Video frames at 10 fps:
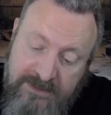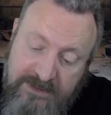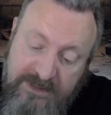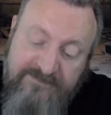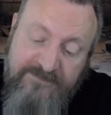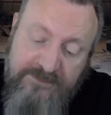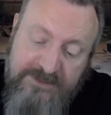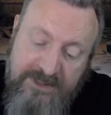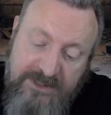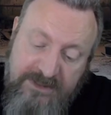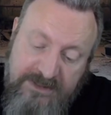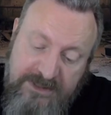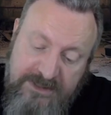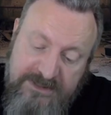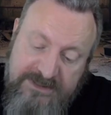If you take
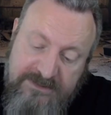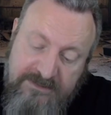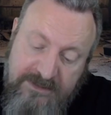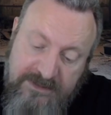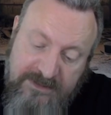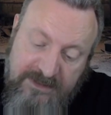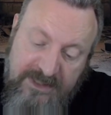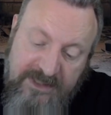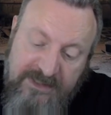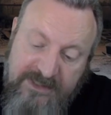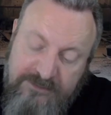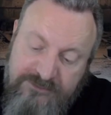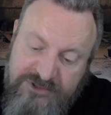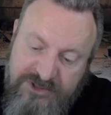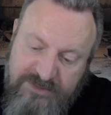these king and
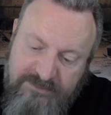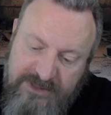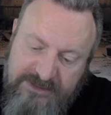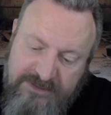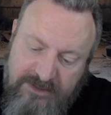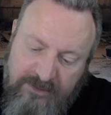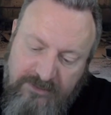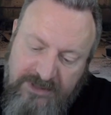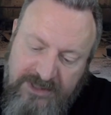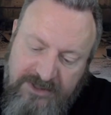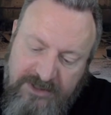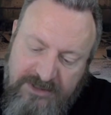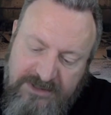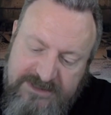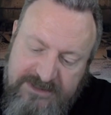country, but only
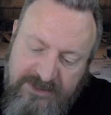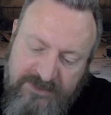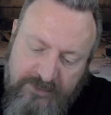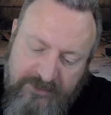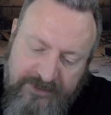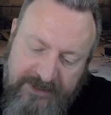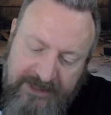guards, airborne,